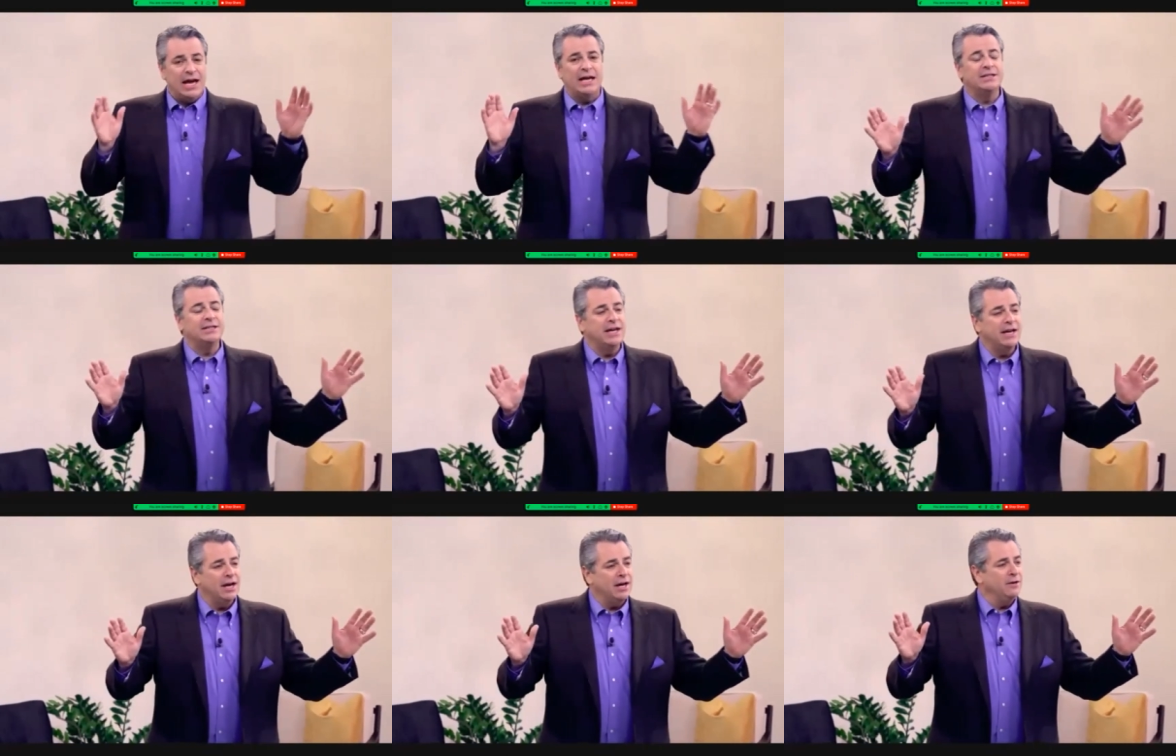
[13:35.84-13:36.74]
Anna De
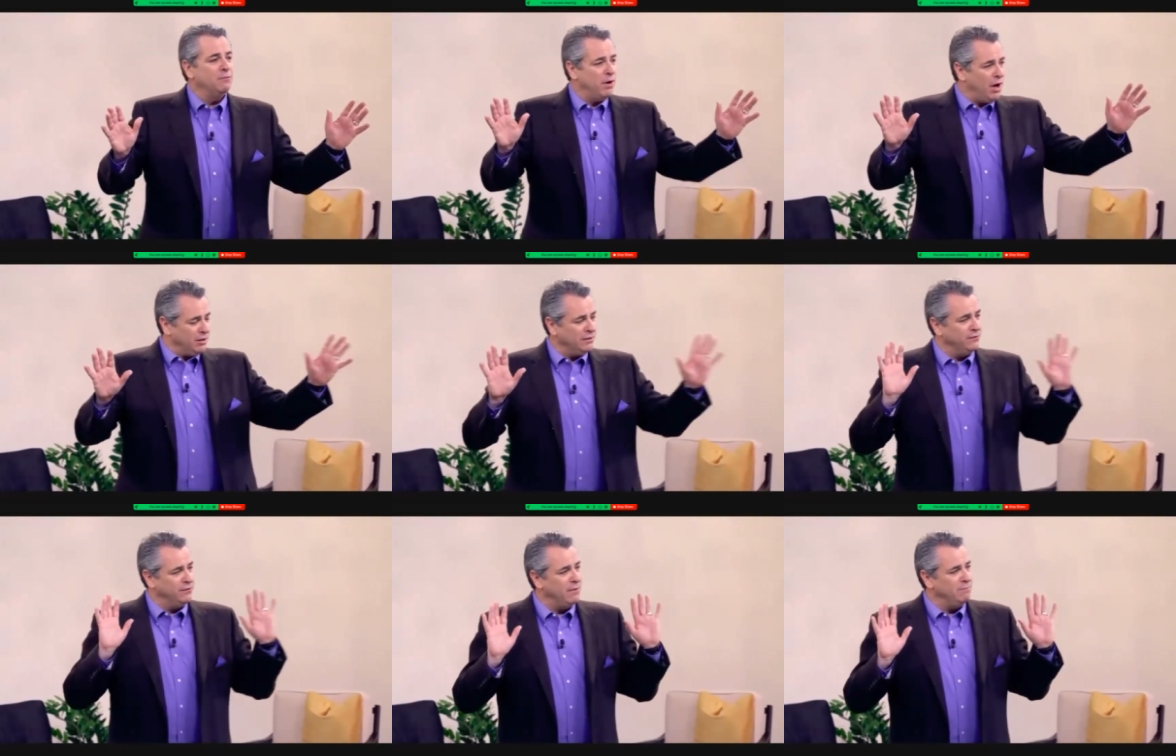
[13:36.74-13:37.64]
Leon
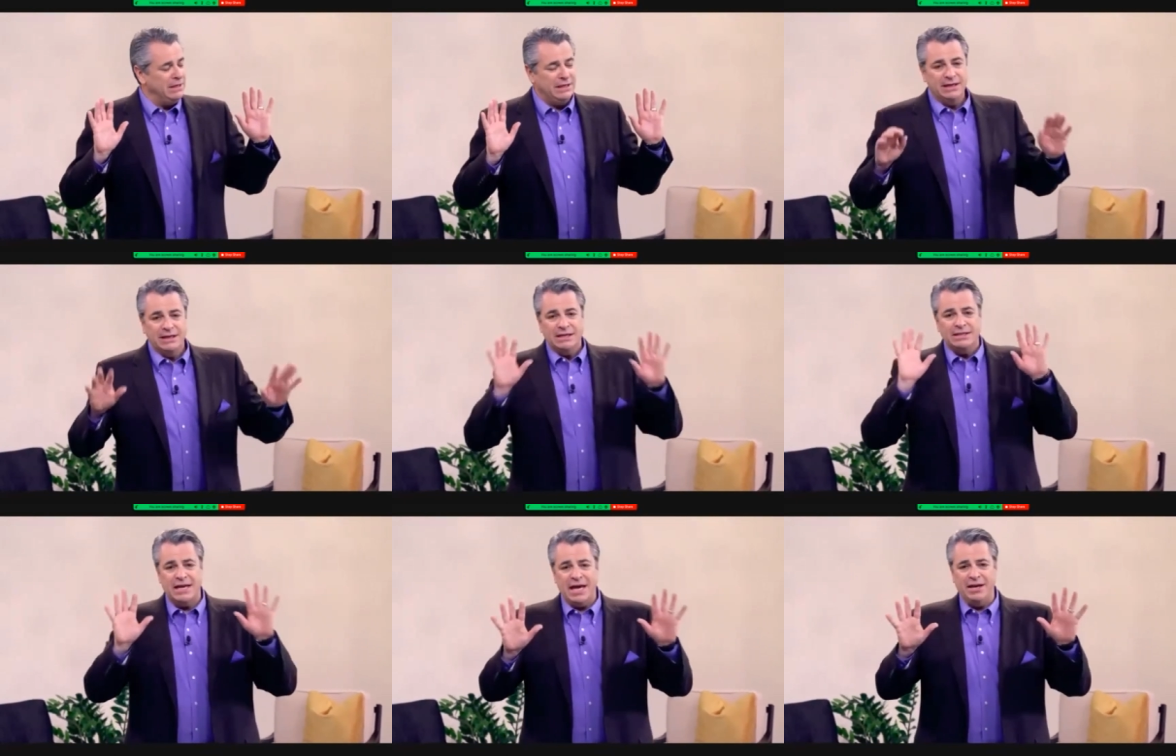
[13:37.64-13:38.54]
bought from me
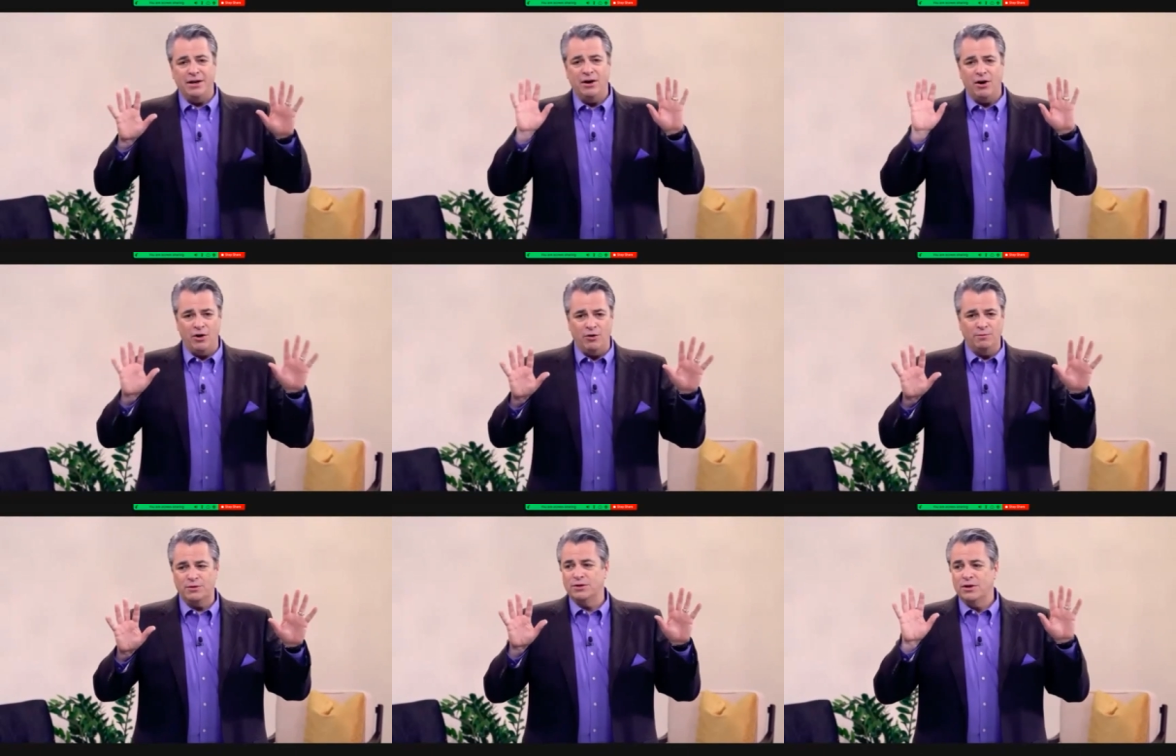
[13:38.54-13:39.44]
10
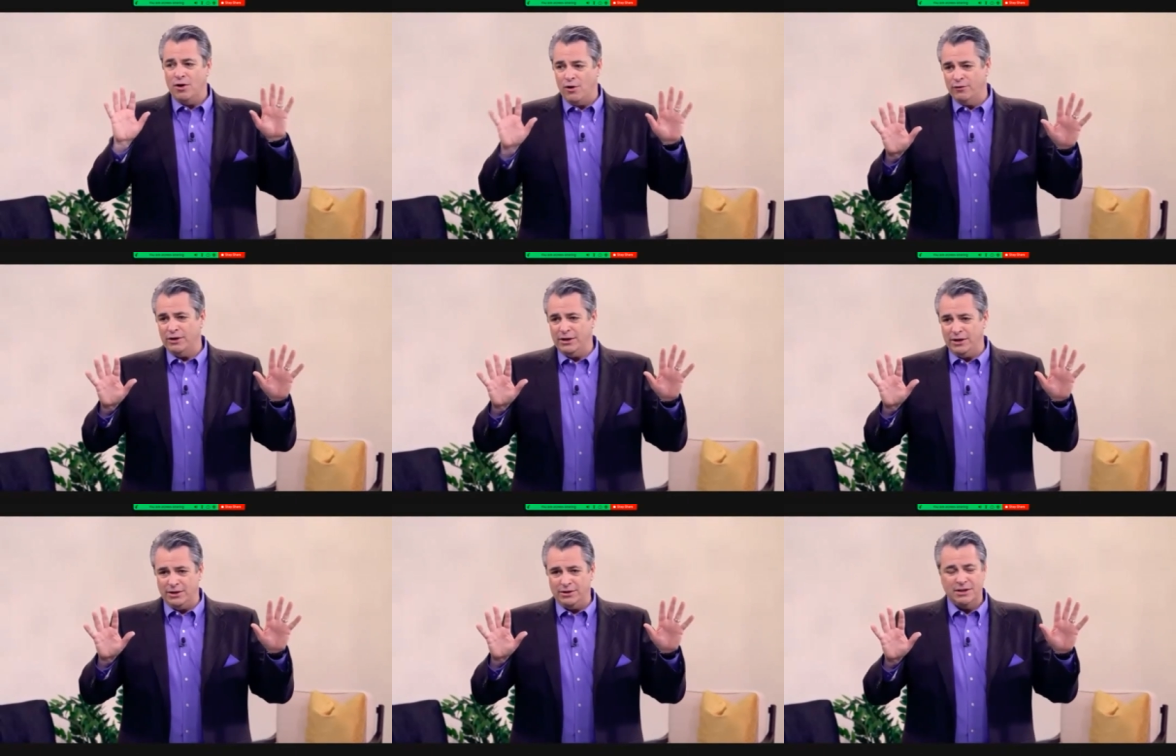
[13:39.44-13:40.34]
homes over the
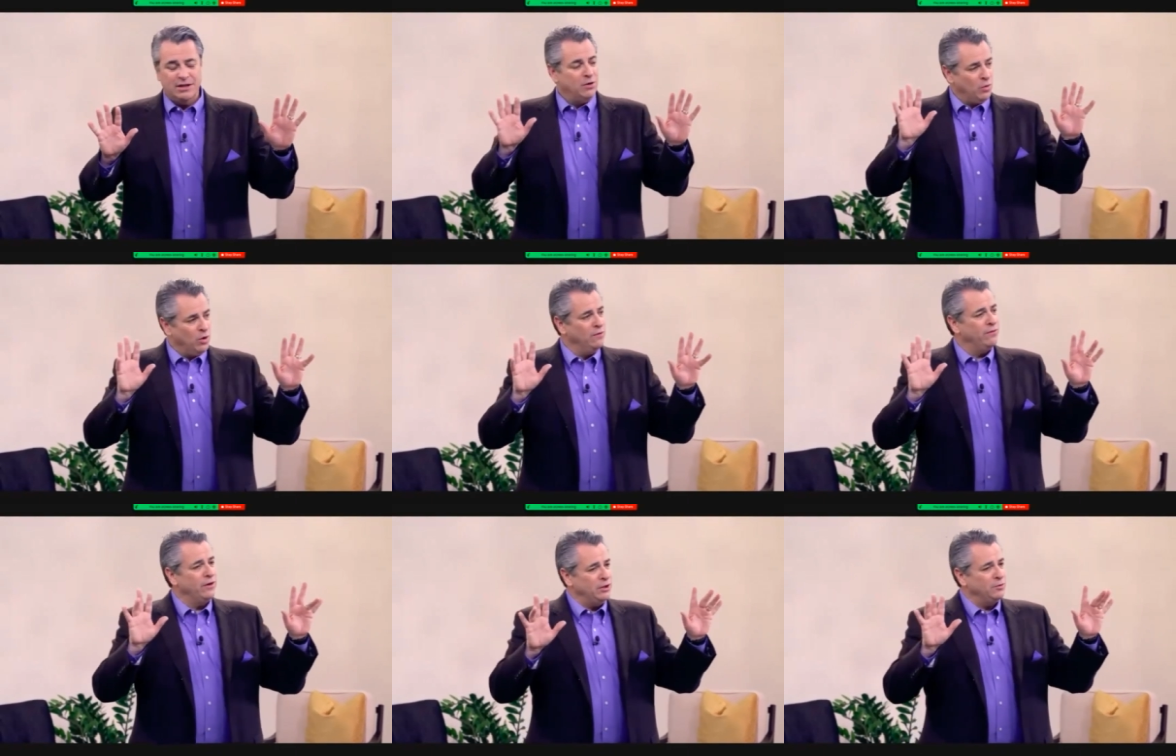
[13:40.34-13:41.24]
years, one
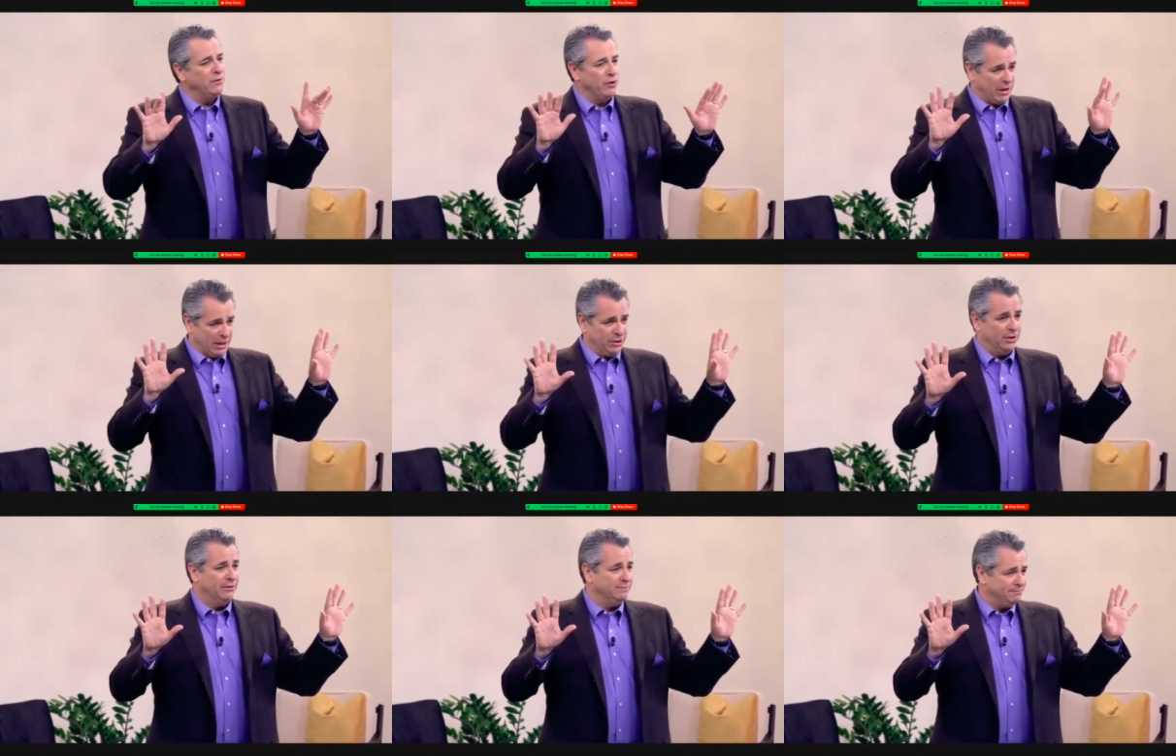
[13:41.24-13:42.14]
for each one of her
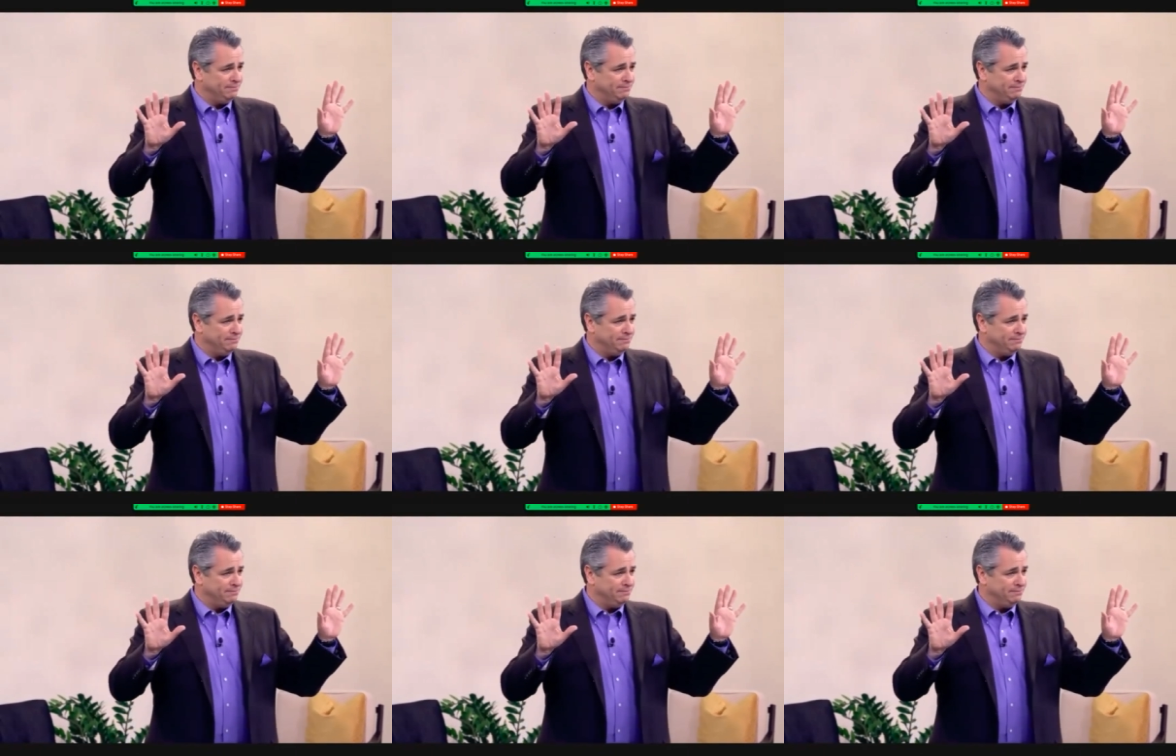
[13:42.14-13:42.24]
grandchildren.